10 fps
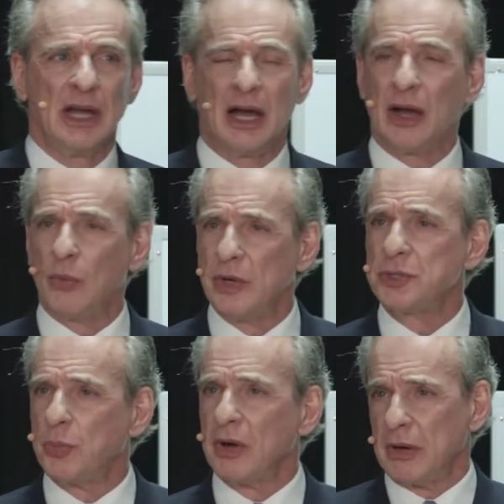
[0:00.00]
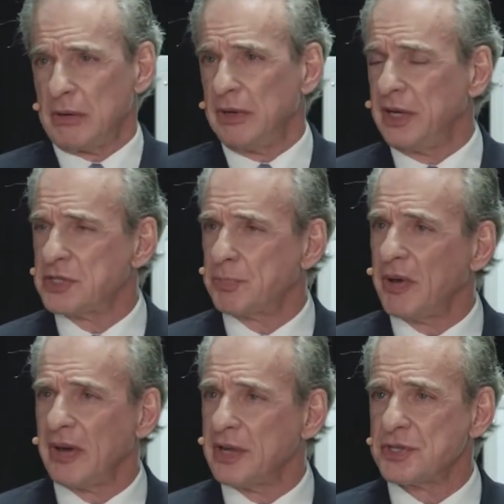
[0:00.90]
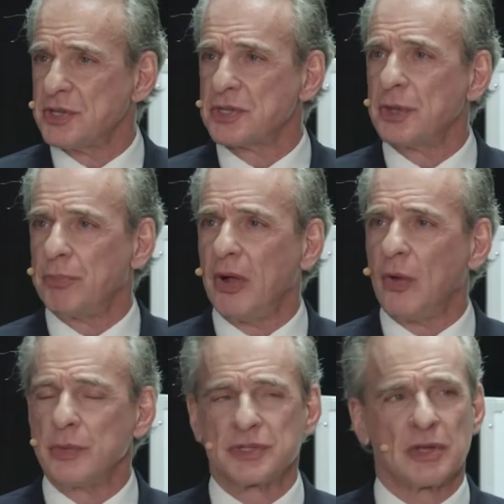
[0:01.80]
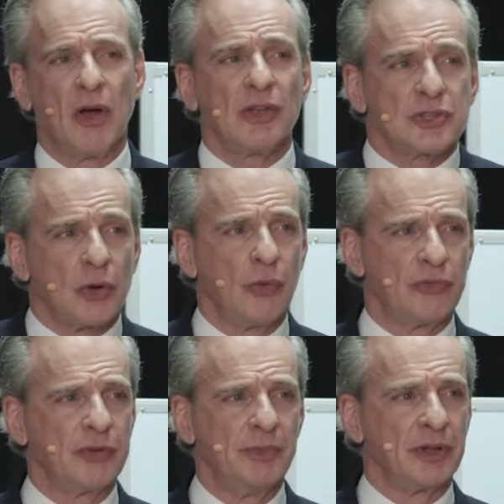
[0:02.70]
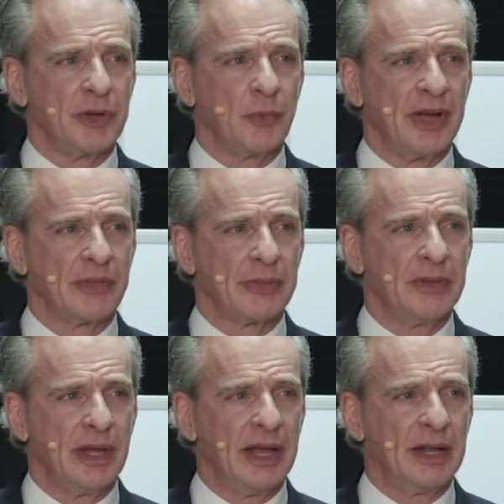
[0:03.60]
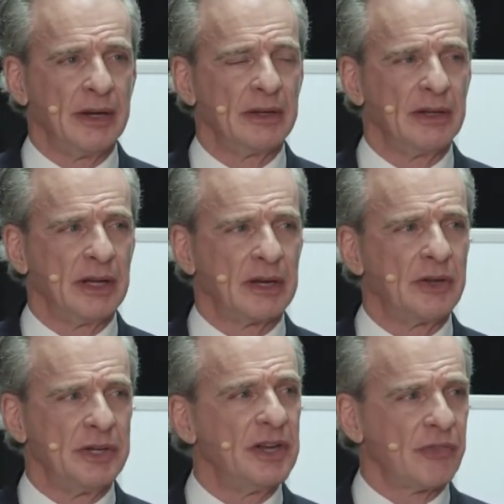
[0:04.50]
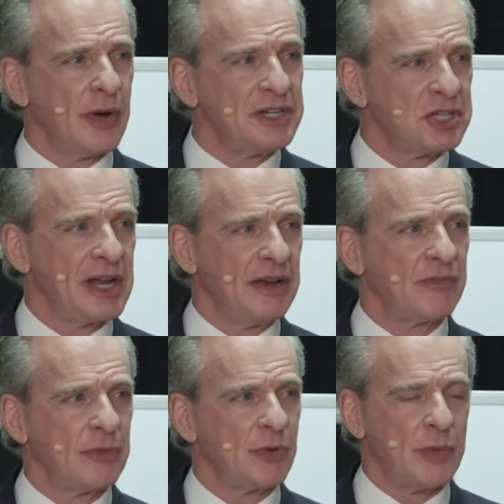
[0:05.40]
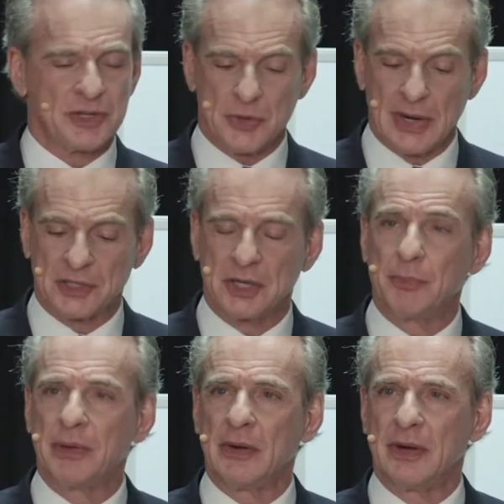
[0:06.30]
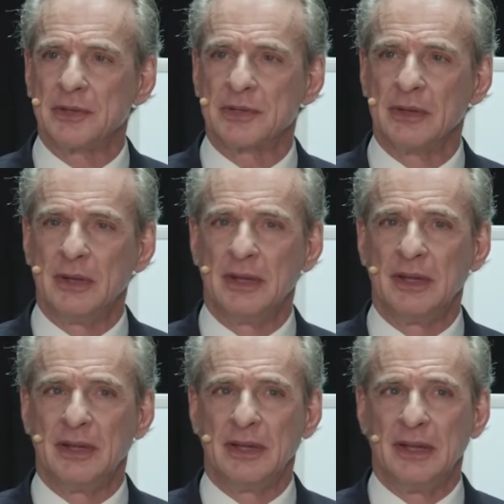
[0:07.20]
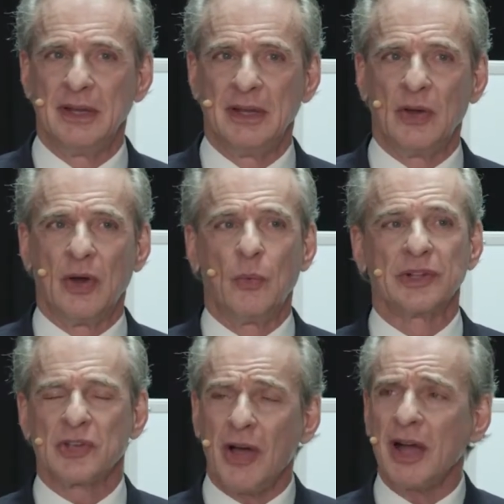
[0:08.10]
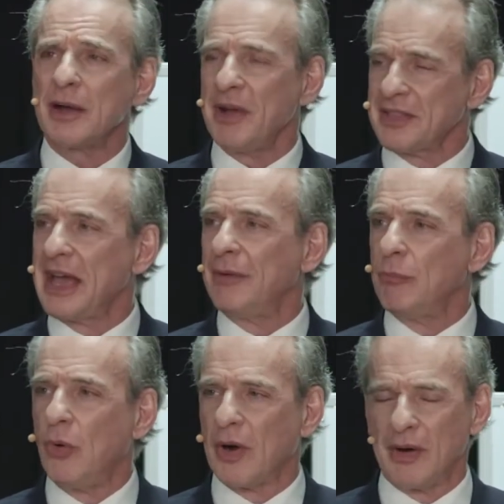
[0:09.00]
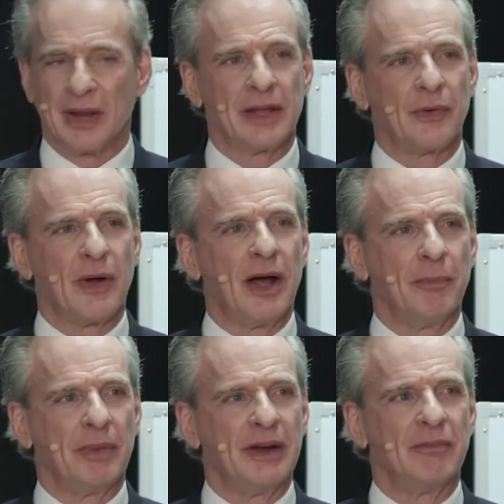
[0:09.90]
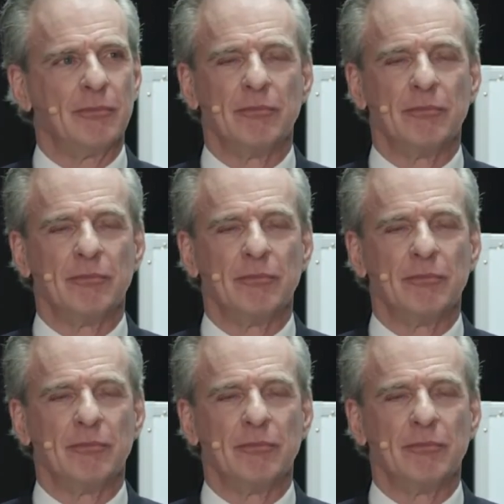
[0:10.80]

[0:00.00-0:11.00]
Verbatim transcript: uh, which were experiences that Paul was also familiar with and could differentiate from a resurrection appearance. We'll talk about that more later on, but